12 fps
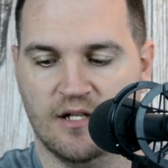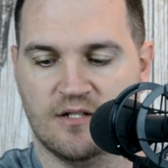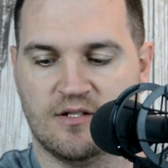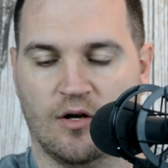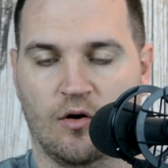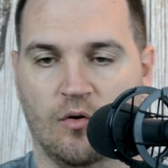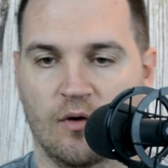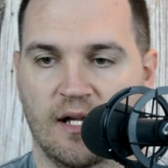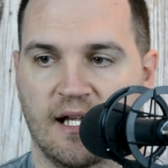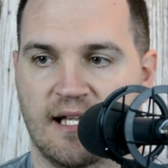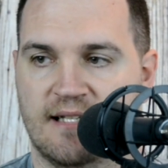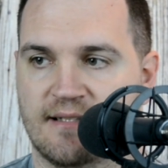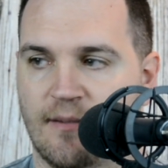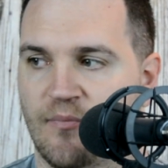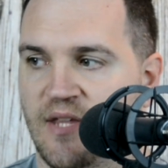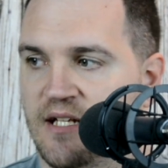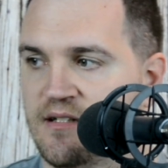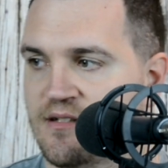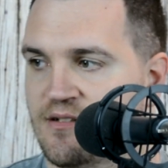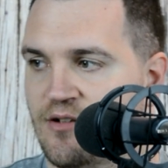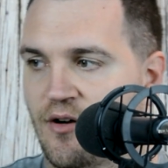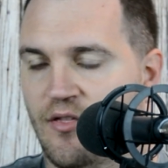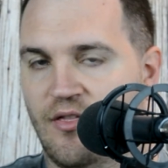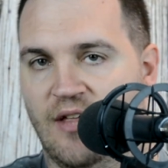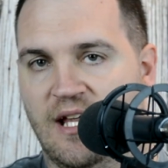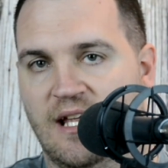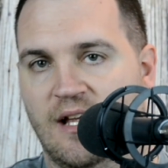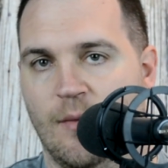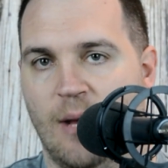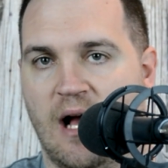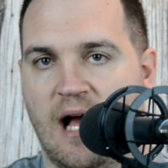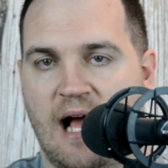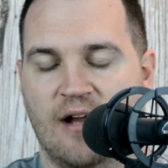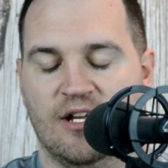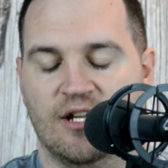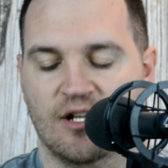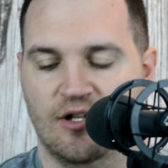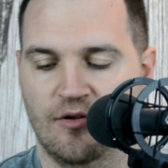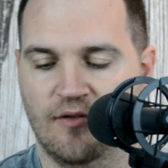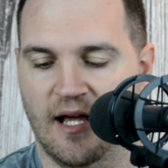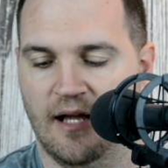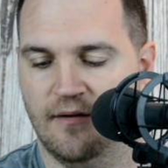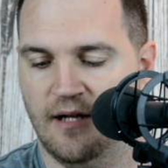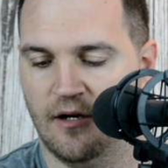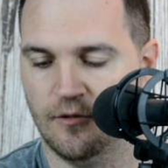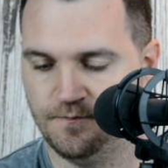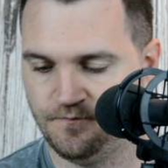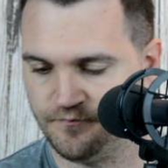So it's something to start thinking about how you can do that. Now,